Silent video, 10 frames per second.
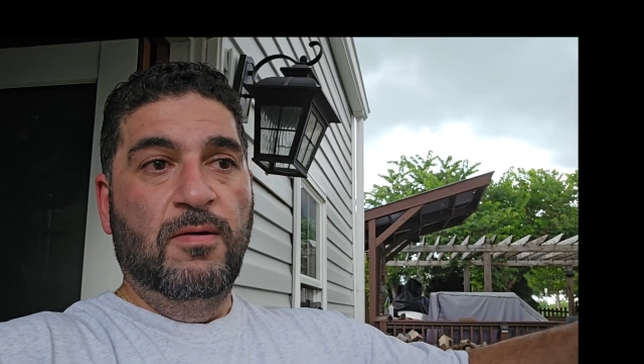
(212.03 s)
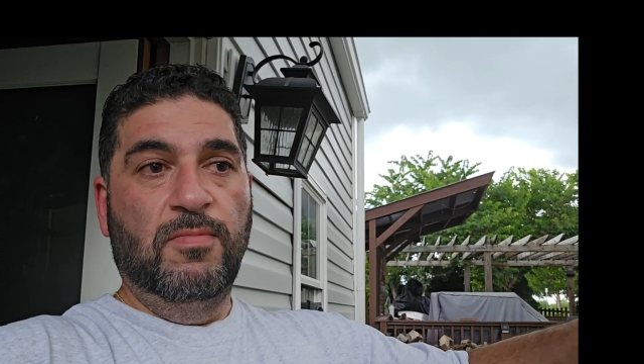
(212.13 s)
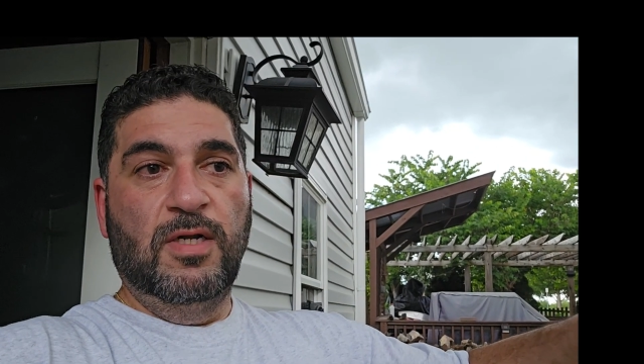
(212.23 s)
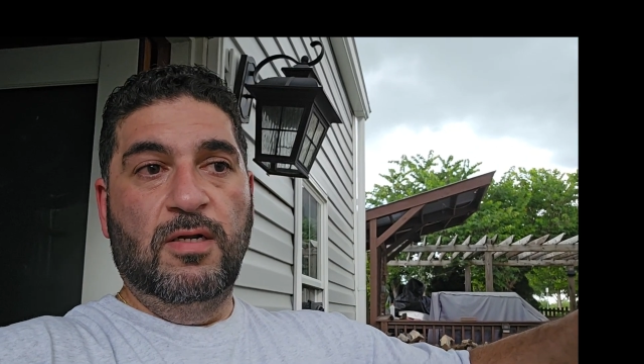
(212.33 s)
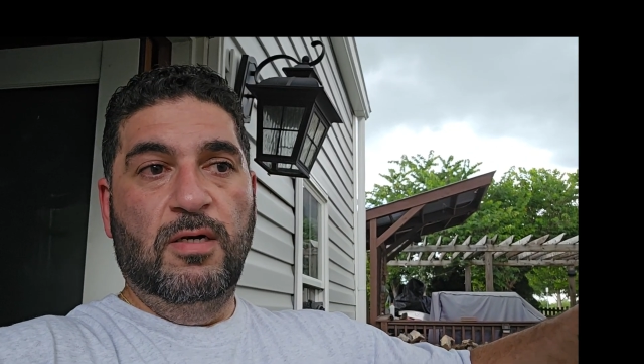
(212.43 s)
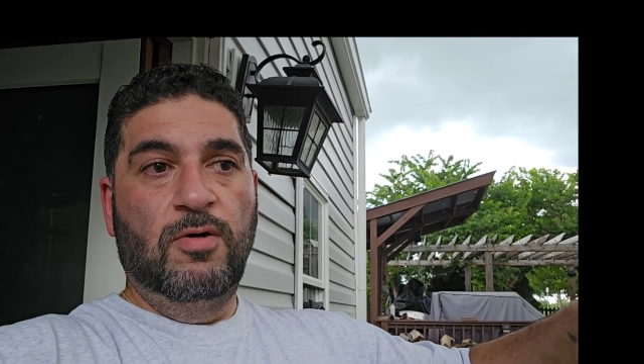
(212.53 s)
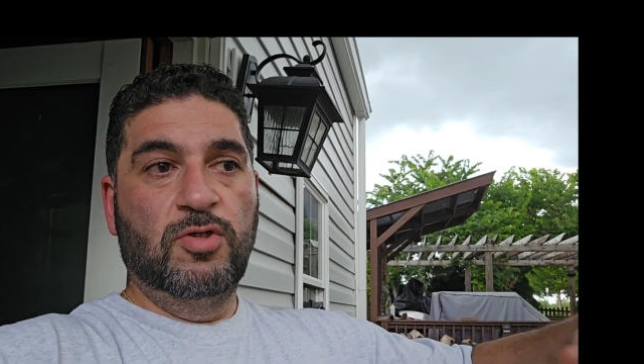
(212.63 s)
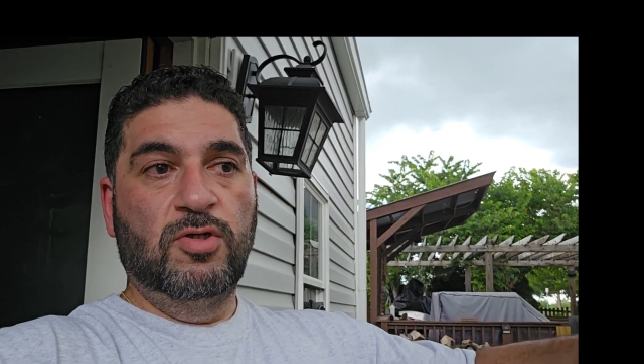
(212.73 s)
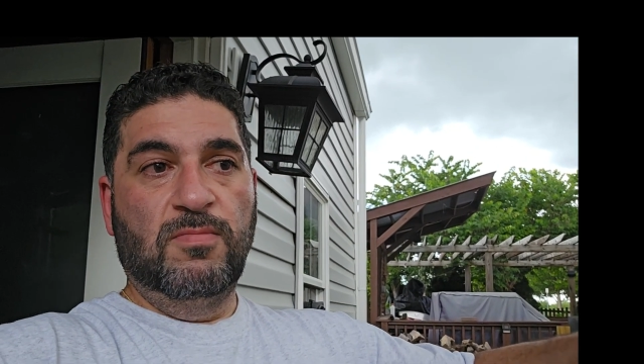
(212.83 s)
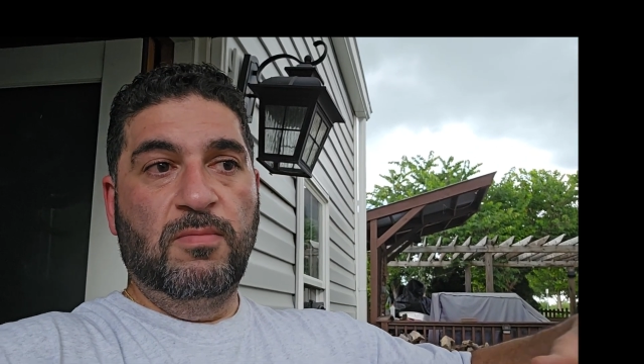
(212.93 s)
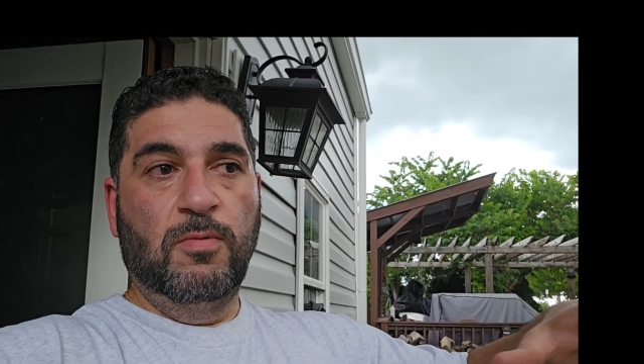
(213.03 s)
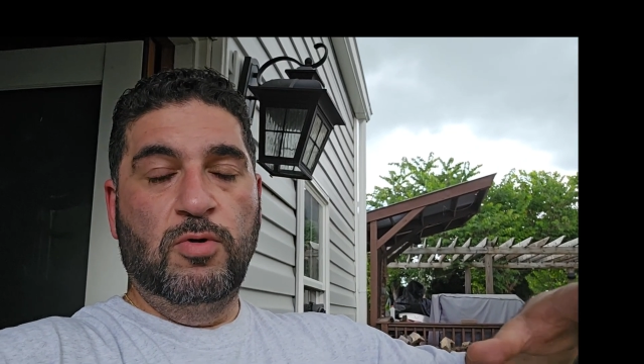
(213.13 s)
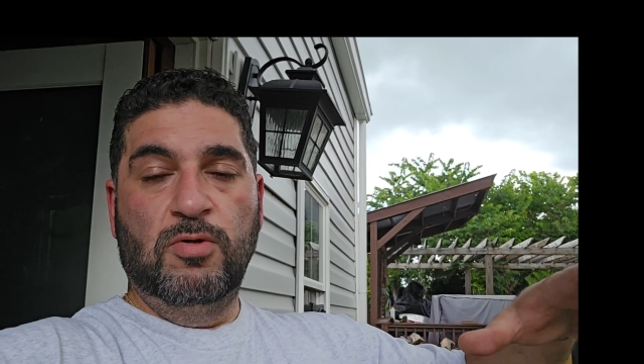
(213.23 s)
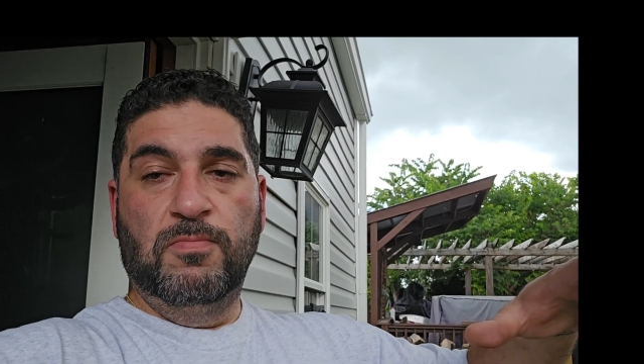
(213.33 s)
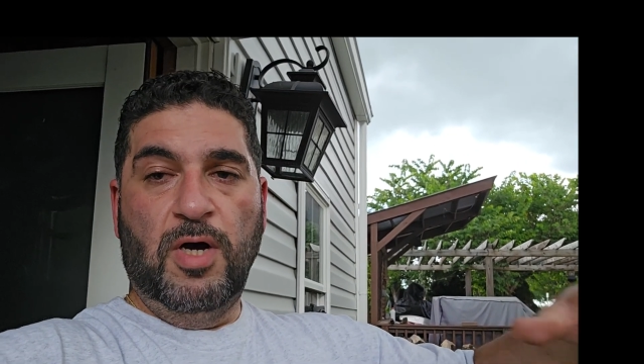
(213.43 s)
But also remember,
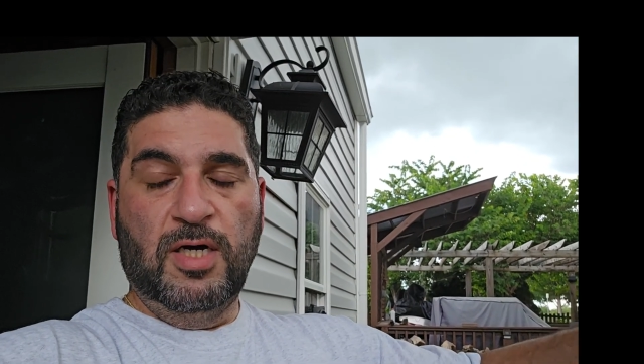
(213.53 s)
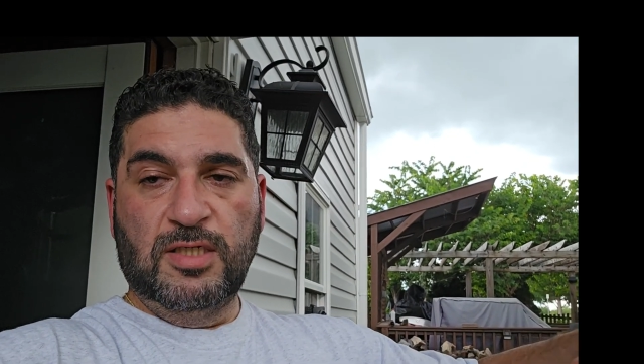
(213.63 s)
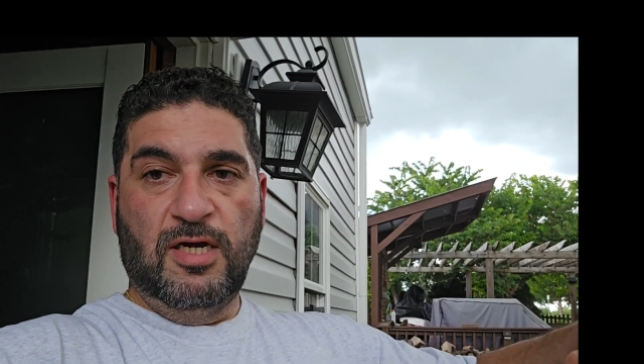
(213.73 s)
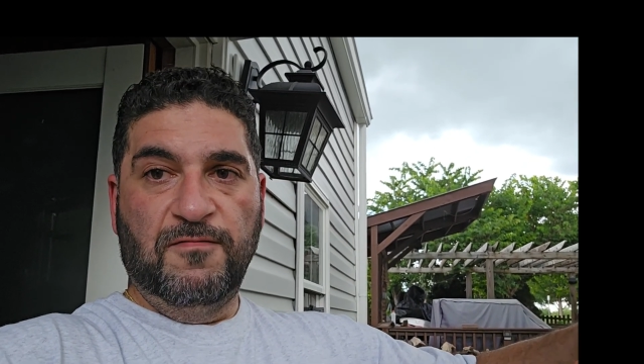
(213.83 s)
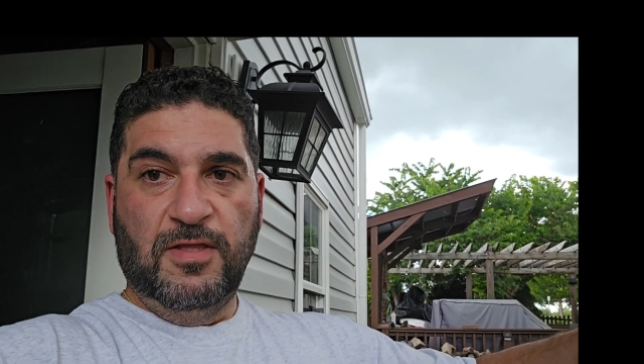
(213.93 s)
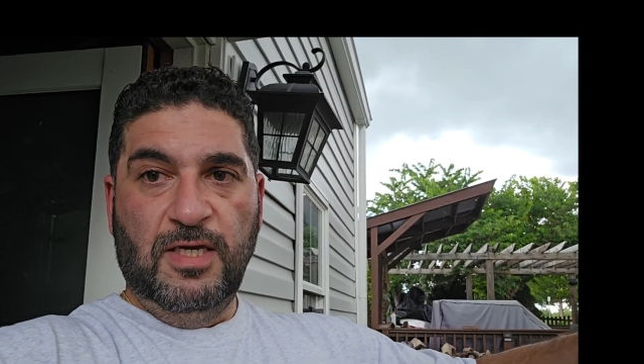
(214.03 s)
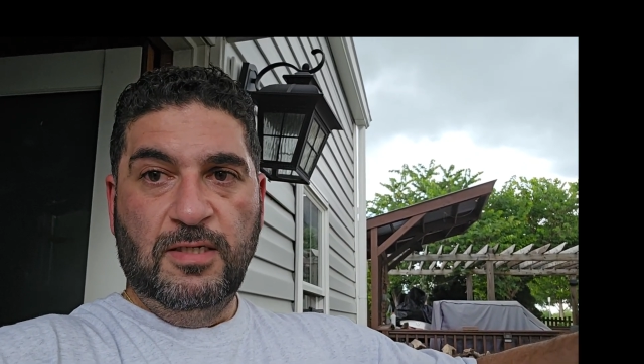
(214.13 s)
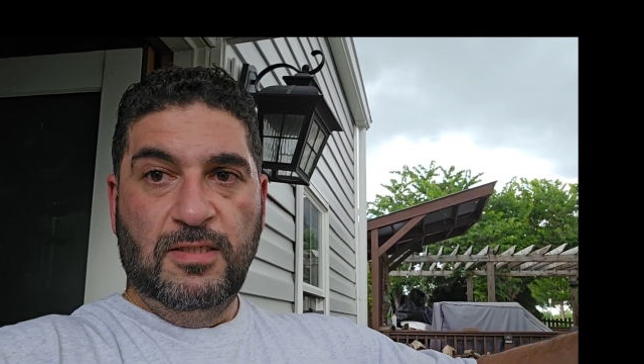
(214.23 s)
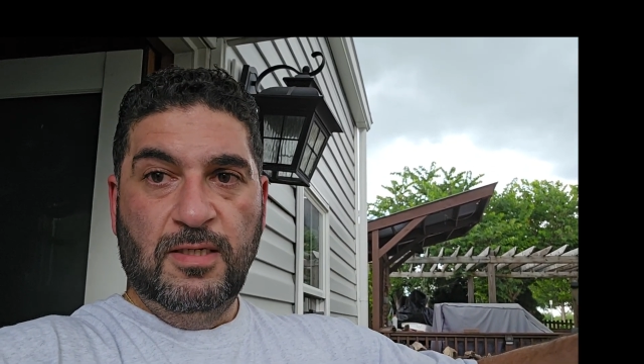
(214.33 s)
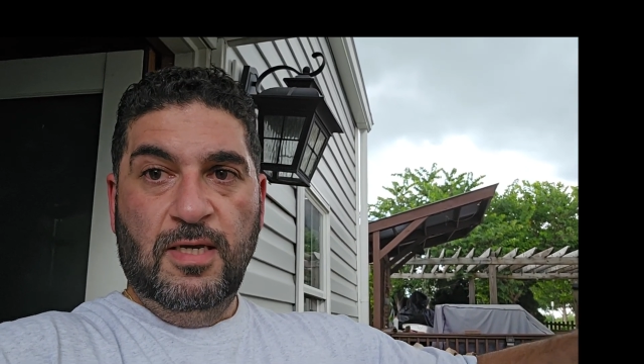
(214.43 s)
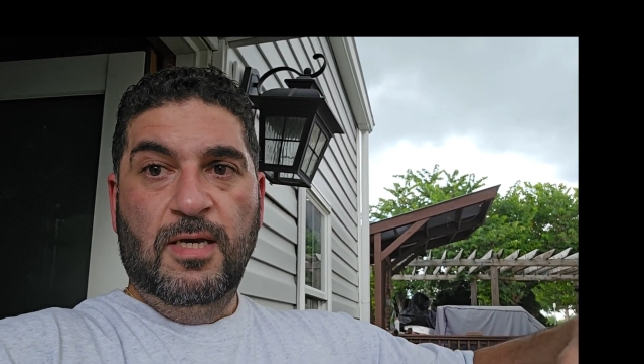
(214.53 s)
when you box off things,